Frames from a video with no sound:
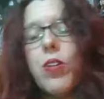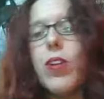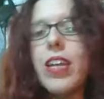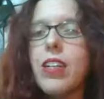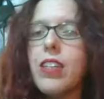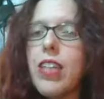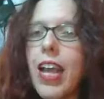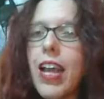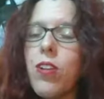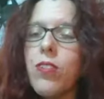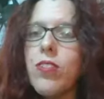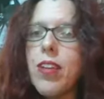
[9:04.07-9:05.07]
allows
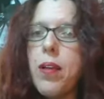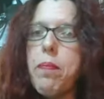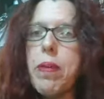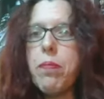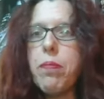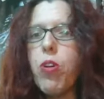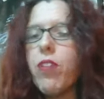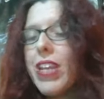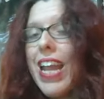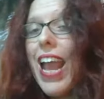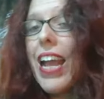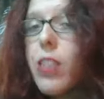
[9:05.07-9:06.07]
a bit more of an
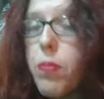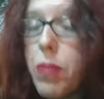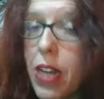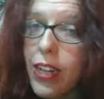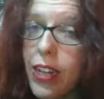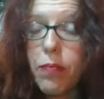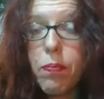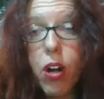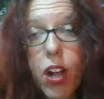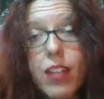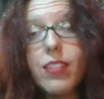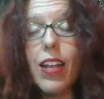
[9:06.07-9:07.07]
expedited
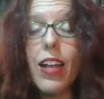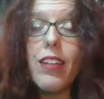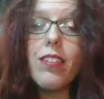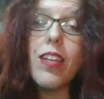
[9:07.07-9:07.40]
process in